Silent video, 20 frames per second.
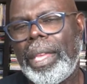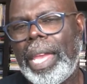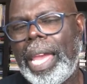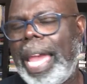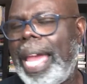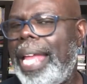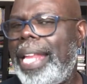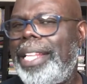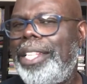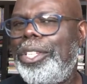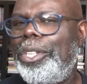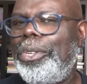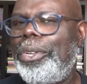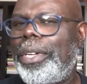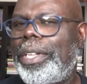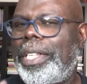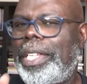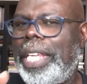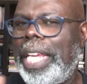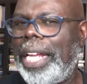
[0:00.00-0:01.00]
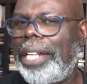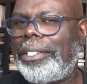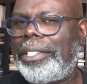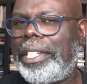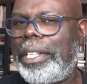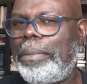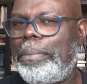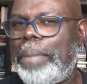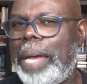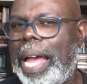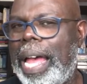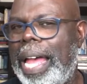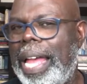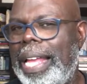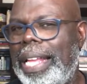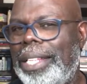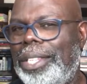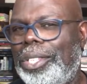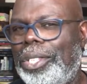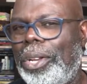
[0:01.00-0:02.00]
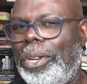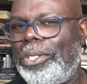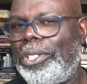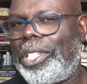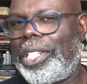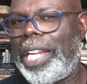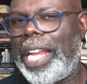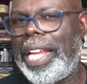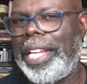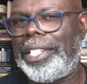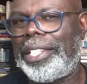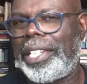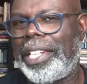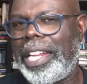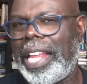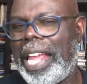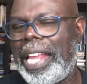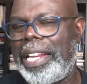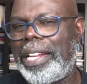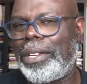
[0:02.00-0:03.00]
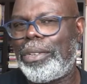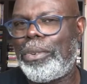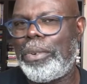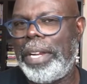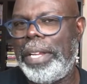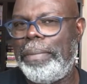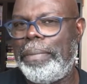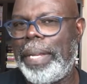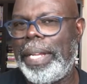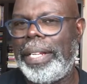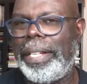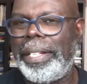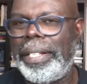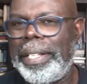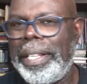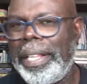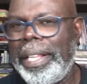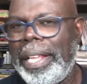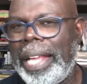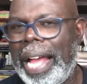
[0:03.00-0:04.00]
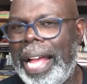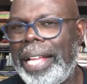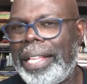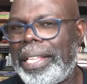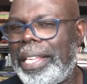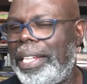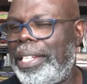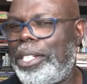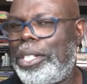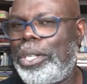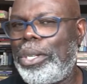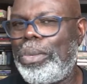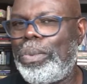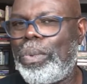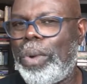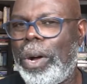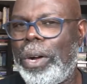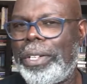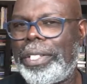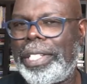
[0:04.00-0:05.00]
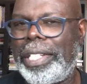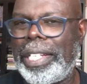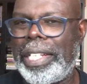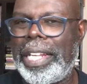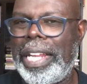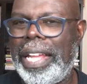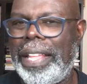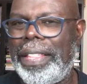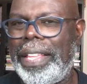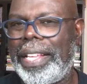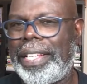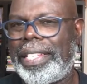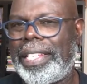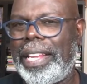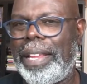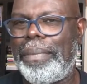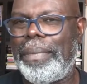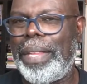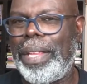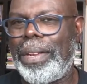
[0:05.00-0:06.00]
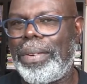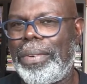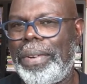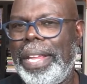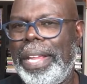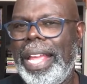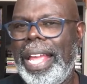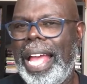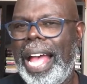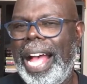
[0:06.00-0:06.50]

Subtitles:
And you are guilty by association and agreement. How can two walk together except they agree?